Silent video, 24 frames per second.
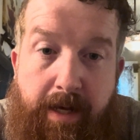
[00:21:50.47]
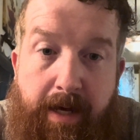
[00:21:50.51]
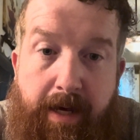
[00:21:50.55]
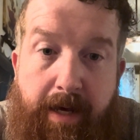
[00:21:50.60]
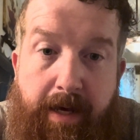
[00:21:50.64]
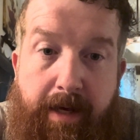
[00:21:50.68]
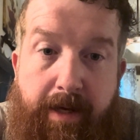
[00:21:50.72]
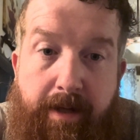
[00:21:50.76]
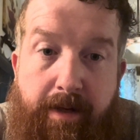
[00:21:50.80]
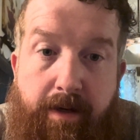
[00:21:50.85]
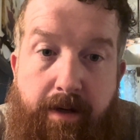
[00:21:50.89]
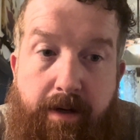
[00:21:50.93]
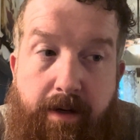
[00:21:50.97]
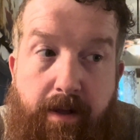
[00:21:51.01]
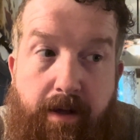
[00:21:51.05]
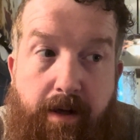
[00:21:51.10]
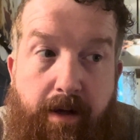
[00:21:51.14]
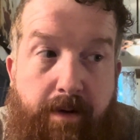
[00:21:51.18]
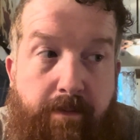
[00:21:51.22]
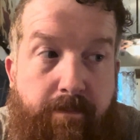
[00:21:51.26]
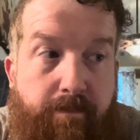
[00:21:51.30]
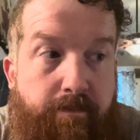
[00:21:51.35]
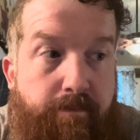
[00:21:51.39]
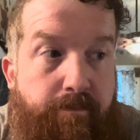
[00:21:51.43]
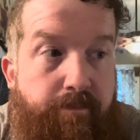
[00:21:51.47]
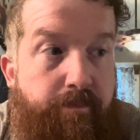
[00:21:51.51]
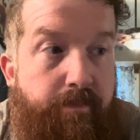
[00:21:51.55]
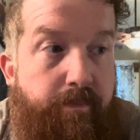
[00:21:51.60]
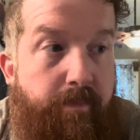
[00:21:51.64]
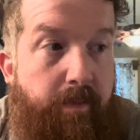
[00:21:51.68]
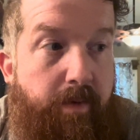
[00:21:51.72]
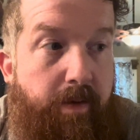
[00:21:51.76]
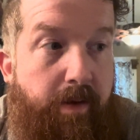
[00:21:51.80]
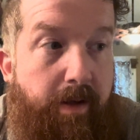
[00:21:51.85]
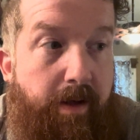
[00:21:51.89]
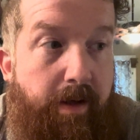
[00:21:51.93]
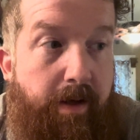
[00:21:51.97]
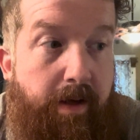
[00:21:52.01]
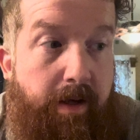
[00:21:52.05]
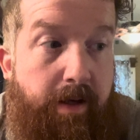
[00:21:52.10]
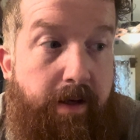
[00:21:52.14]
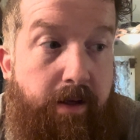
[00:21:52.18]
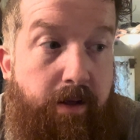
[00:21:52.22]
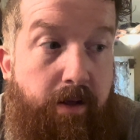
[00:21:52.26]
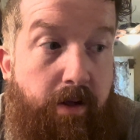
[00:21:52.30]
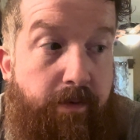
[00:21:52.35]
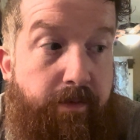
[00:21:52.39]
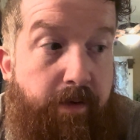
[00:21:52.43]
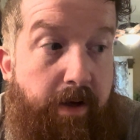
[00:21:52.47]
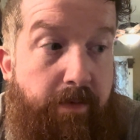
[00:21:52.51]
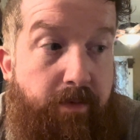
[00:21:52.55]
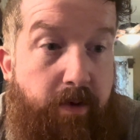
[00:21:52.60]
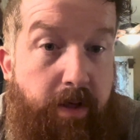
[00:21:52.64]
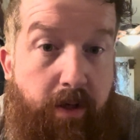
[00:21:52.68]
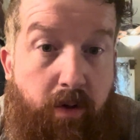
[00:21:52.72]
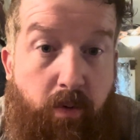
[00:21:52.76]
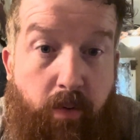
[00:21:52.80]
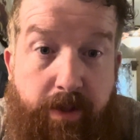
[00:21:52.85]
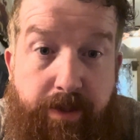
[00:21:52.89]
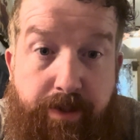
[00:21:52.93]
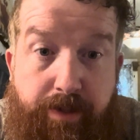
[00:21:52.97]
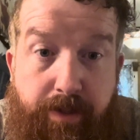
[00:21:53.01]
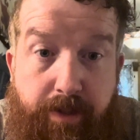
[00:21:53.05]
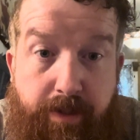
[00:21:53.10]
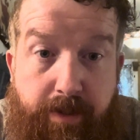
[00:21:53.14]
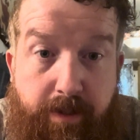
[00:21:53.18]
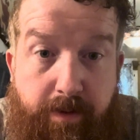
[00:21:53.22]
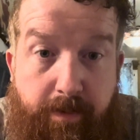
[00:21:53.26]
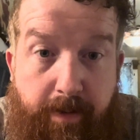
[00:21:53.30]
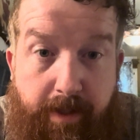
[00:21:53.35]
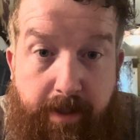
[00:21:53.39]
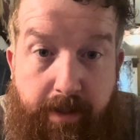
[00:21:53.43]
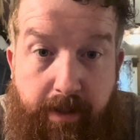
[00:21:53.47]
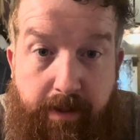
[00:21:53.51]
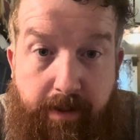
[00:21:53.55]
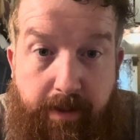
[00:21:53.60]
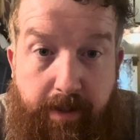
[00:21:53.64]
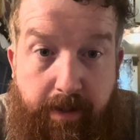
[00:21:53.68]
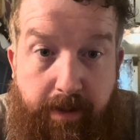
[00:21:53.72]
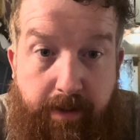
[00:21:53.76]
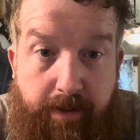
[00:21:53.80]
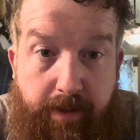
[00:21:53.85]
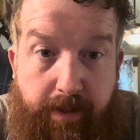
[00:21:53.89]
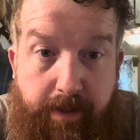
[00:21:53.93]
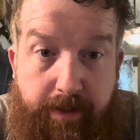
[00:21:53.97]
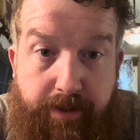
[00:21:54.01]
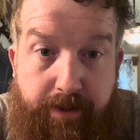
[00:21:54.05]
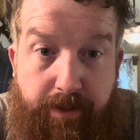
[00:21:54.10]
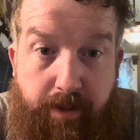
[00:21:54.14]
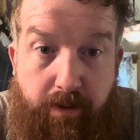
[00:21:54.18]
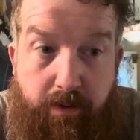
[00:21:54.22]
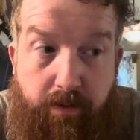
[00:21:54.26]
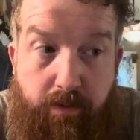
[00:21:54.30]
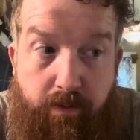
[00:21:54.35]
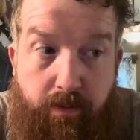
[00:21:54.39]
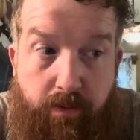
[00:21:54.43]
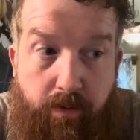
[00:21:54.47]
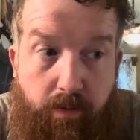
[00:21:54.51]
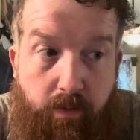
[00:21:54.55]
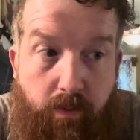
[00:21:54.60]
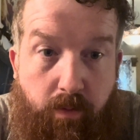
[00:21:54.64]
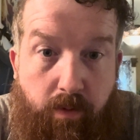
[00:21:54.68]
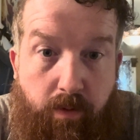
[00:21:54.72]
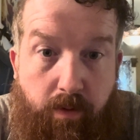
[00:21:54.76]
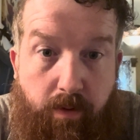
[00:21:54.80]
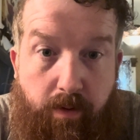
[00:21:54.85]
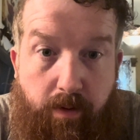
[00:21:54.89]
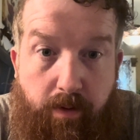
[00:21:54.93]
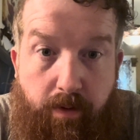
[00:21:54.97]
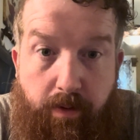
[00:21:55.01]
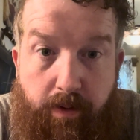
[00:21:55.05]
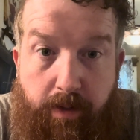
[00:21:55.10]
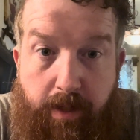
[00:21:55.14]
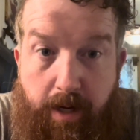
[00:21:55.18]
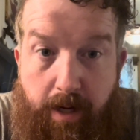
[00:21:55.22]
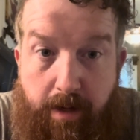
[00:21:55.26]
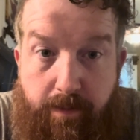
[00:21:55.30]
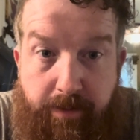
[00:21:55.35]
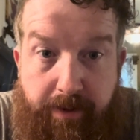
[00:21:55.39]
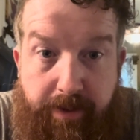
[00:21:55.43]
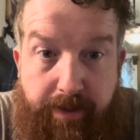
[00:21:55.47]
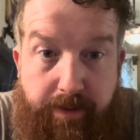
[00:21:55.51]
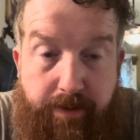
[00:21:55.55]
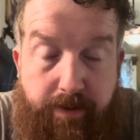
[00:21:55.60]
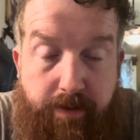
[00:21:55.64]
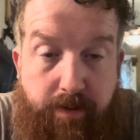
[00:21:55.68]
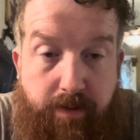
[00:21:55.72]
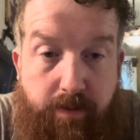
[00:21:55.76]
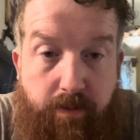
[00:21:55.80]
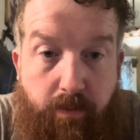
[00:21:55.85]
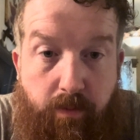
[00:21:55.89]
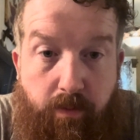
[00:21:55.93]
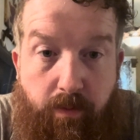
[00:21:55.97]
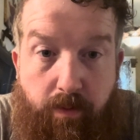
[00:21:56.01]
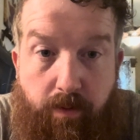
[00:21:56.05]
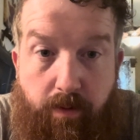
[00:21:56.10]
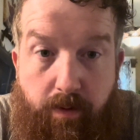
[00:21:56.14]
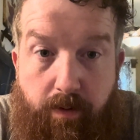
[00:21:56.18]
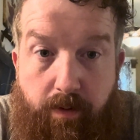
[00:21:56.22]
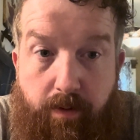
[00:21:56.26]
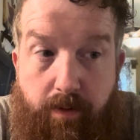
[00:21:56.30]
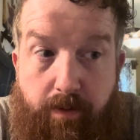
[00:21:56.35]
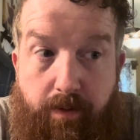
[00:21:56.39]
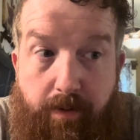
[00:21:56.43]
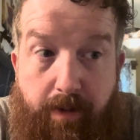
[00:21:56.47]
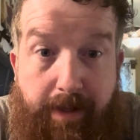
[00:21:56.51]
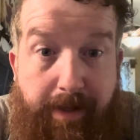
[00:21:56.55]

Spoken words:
And you know, if you have any questions about anything that I showed, or comments, or